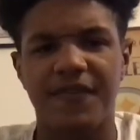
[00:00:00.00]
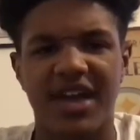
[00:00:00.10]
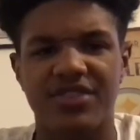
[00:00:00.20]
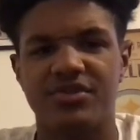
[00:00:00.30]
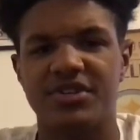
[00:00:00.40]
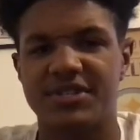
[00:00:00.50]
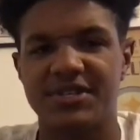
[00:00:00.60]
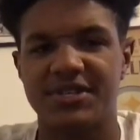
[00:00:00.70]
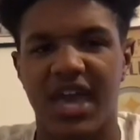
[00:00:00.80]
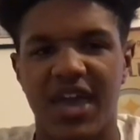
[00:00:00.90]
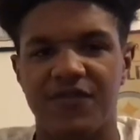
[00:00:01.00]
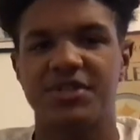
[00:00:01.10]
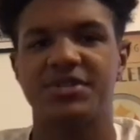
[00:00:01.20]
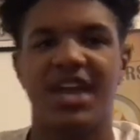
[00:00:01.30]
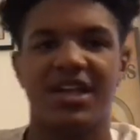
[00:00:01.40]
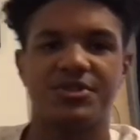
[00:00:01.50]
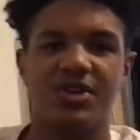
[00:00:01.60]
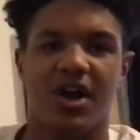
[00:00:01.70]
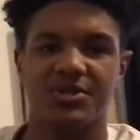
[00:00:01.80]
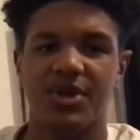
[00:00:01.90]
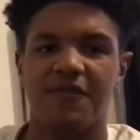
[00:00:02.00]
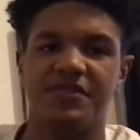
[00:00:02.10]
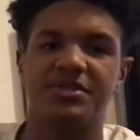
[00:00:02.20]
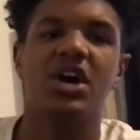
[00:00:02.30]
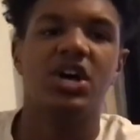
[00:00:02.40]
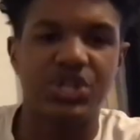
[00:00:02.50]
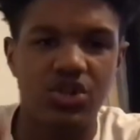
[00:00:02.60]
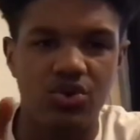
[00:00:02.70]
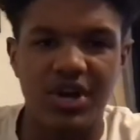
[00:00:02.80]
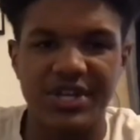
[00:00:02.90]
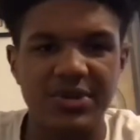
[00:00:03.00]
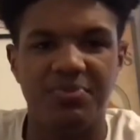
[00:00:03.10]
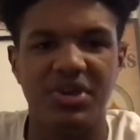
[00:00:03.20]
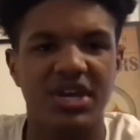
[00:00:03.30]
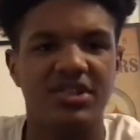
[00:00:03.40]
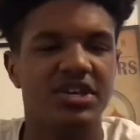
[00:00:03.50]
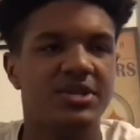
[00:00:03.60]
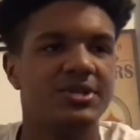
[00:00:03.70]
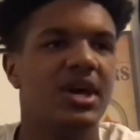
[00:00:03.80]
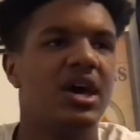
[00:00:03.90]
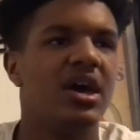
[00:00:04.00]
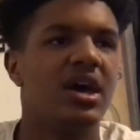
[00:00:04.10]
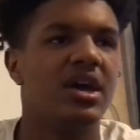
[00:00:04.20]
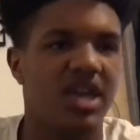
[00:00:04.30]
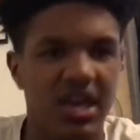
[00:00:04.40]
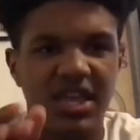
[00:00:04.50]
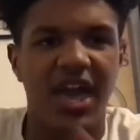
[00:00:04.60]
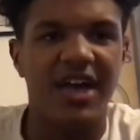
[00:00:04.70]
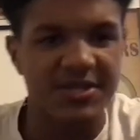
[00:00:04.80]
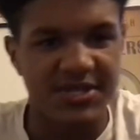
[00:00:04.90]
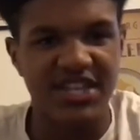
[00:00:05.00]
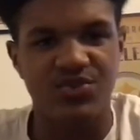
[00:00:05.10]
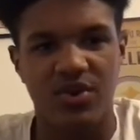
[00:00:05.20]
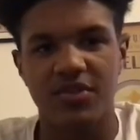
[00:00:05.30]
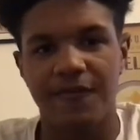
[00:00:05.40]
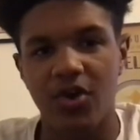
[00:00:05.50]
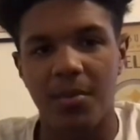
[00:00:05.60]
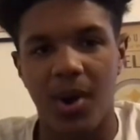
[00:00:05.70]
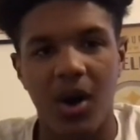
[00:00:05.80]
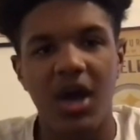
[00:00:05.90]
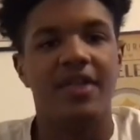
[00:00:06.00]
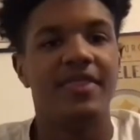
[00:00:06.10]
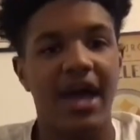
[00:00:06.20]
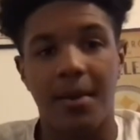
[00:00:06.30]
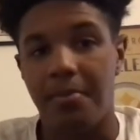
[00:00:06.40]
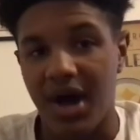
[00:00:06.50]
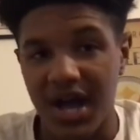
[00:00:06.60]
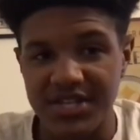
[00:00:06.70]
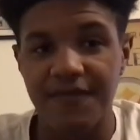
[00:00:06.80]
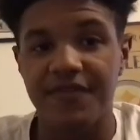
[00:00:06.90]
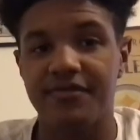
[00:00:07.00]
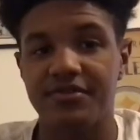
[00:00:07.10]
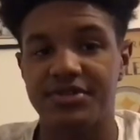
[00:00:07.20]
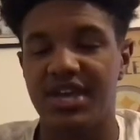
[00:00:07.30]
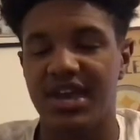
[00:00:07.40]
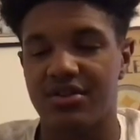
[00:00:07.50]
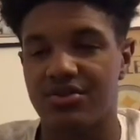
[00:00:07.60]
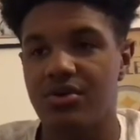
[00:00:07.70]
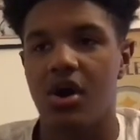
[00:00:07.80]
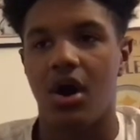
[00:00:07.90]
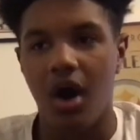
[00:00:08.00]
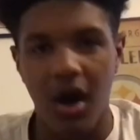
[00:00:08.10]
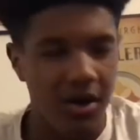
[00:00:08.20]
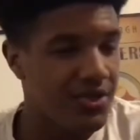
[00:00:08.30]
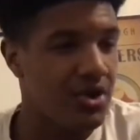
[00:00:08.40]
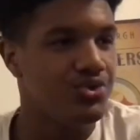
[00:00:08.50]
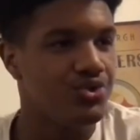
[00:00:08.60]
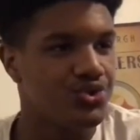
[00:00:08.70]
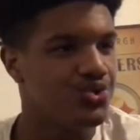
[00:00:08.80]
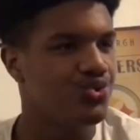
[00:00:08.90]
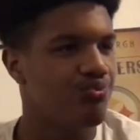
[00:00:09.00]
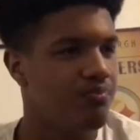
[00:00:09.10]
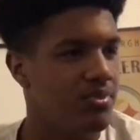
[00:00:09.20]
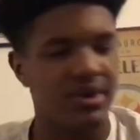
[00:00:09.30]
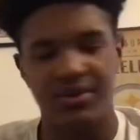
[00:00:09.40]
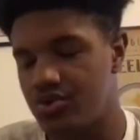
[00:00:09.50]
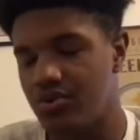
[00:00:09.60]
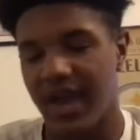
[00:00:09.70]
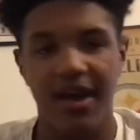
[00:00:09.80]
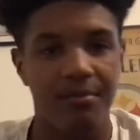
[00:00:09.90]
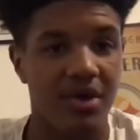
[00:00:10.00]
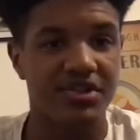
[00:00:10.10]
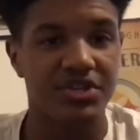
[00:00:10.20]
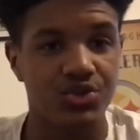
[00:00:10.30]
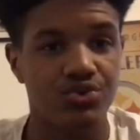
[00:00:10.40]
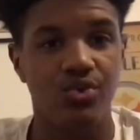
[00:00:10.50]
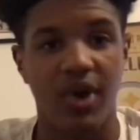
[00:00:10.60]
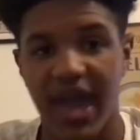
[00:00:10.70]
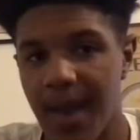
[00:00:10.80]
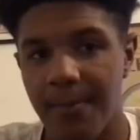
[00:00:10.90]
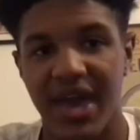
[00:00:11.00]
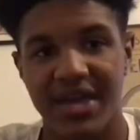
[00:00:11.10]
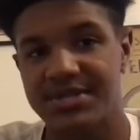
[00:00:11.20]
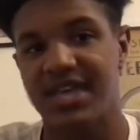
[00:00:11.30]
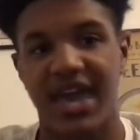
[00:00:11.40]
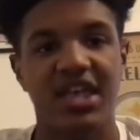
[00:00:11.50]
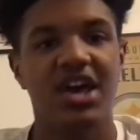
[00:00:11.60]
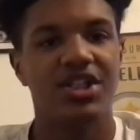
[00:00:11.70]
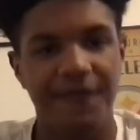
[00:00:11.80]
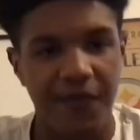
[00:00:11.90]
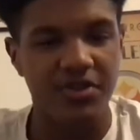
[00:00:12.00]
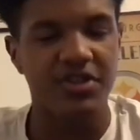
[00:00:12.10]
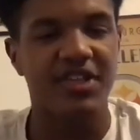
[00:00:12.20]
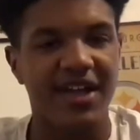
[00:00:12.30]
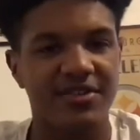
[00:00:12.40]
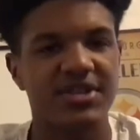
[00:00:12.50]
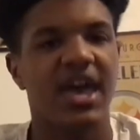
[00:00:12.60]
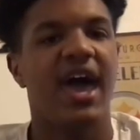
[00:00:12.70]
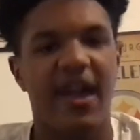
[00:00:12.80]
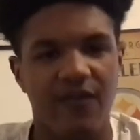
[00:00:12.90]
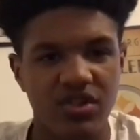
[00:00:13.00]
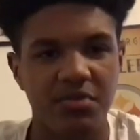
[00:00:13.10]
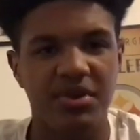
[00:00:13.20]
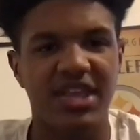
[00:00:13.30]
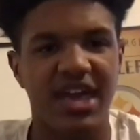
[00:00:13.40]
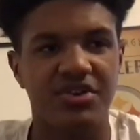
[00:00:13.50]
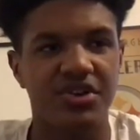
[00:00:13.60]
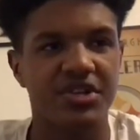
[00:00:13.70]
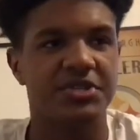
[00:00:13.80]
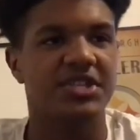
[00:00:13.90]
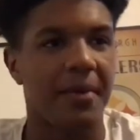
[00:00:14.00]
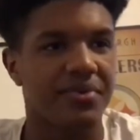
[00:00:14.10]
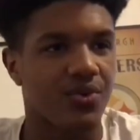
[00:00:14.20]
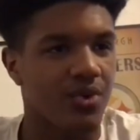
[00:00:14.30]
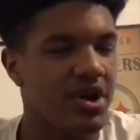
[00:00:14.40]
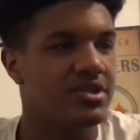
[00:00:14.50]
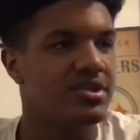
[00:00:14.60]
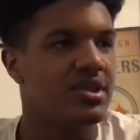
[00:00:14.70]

factoring into this game for the Seattle Seahawks offense. So, the question being is, can they have success running the football? Now, a positive if you're Seattle, although you have brought in two new halfbacks, is that the 49ers haven't really been that good stopping the run